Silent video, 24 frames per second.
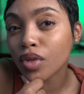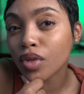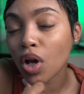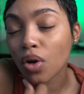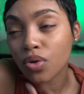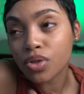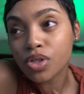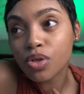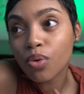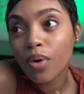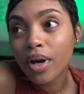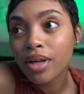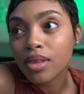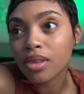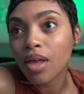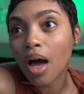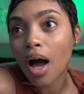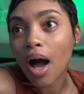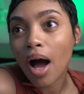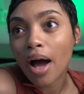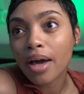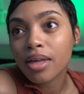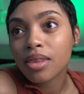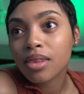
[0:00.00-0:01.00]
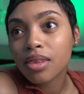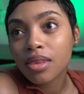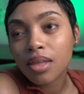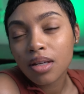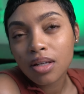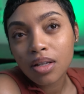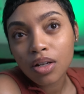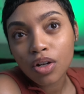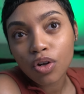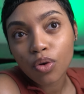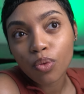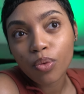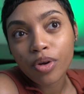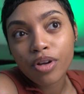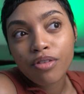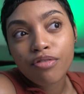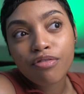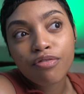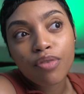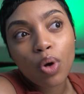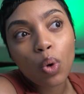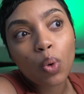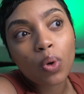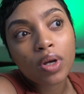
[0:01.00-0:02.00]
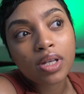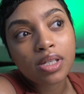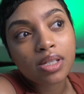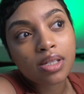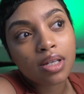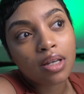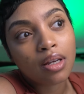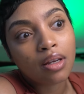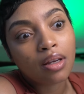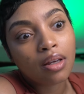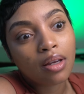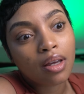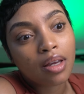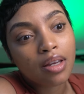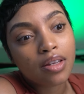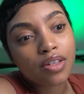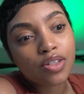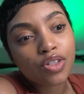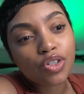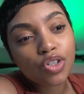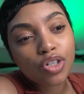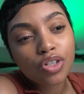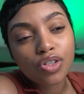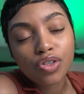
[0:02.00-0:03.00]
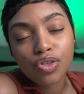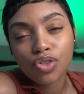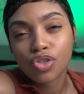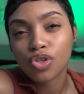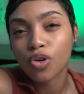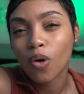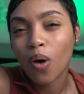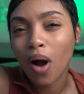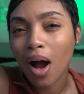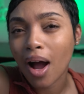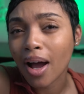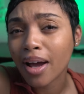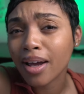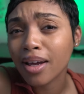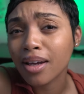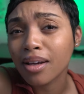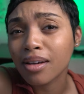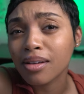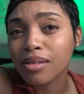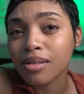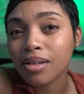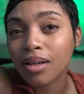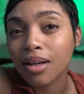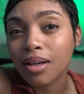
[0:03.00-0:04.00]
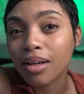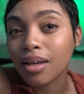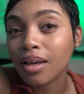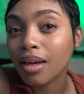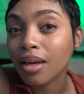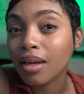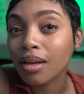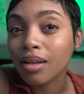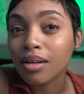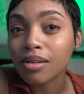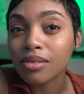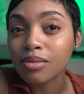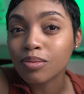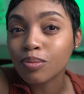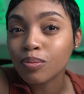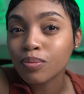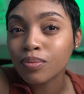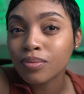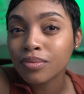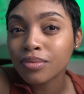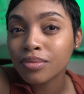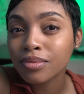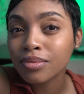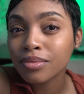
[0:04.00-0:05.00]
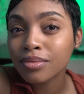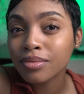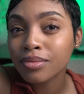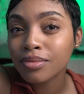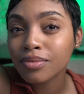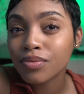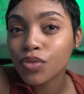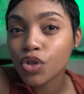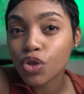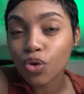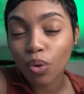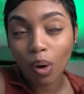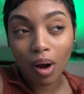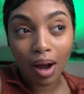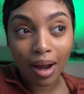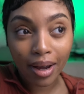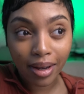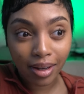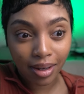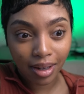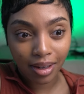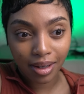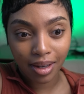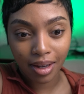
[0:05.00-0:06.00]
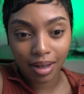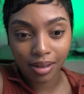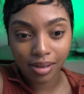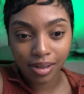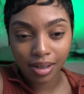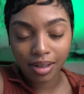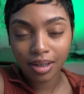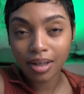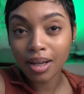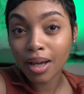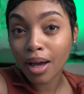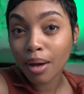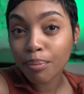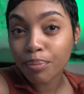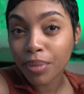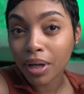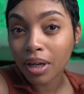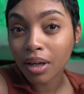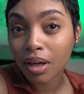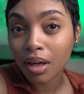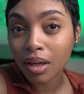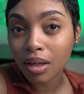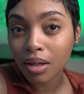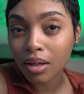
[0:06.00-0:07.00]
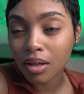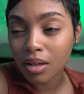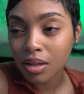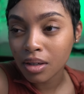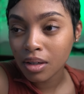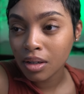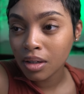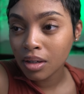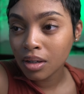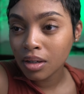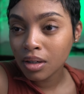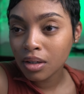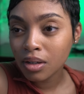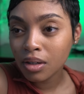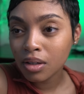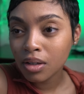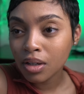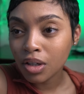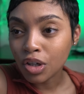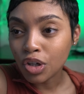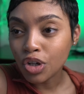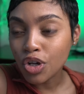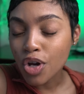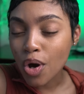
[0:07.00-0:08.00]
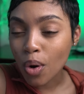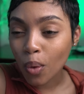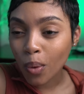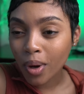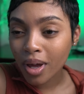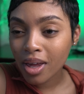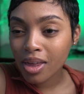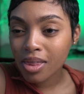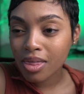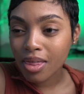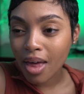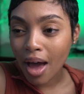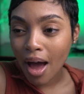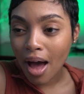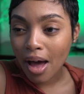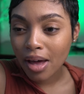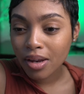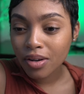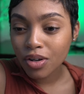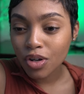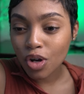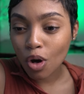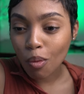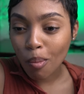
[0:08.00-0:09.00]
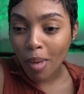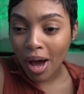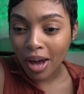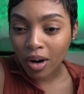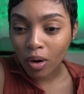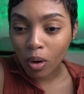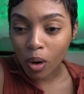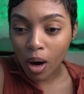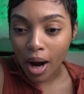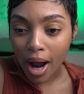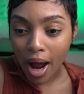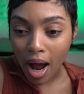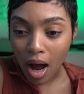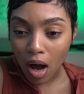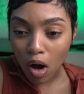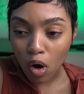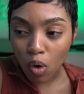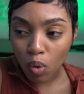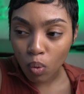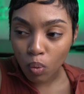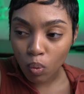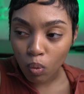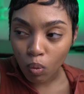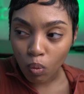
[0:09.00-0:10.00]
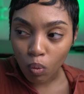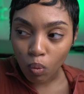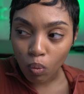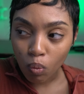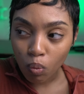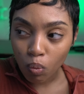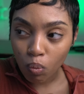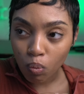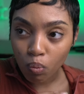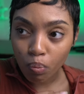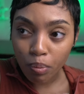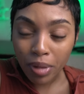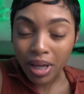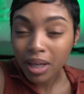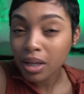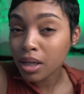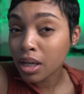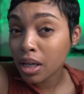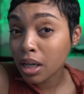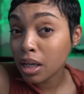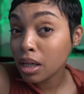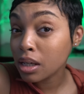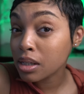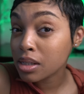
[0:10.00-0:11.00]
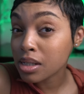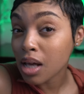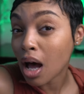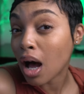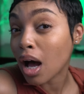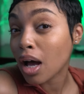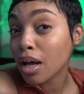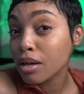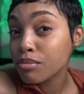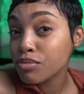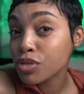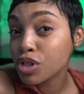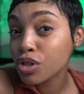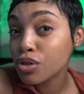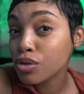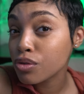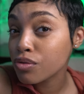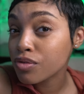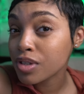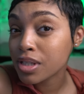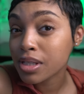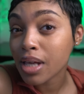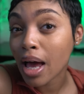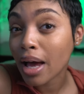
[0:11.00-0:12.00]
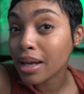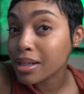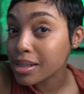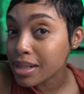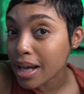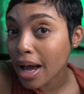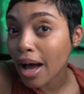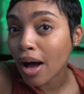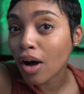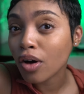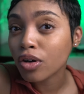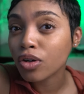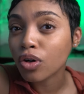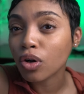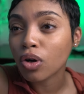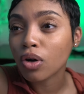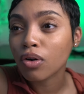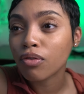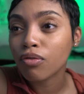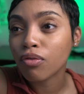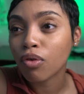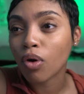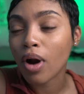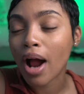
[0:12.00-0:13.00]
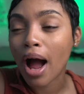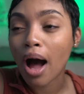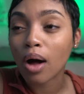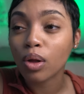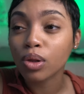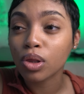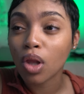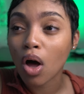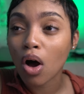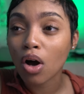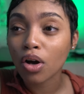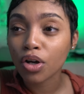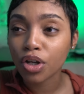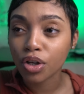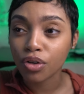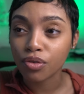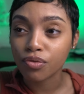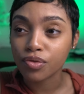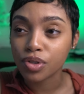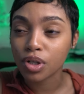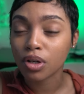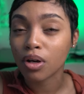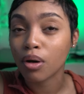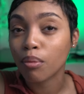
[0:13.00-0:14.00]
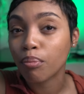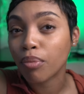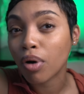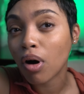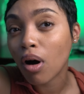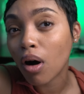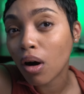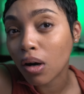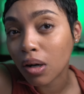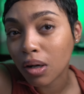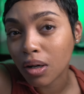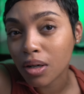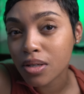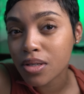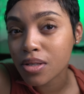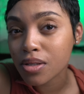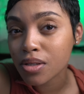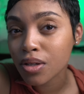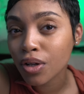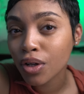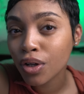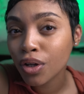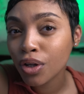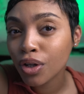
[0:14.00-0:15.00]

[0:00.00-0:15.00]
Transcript: Also, I I think refocusing is just trying again, trying again, getting up again, knowing that no matter how many times you've sat down or for how long you've took a pause,